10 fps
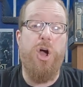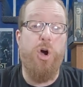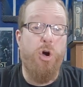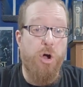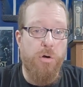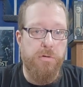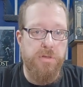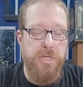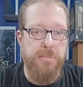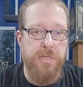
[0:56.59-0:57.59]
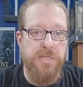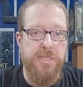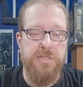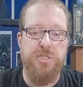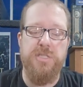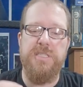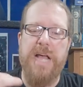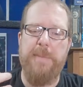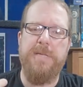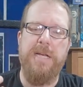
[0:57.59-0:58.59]
horror theme list, it's just the
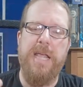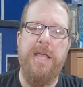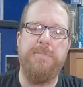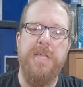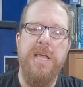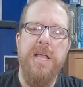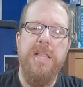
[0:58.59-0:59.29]
top 10 games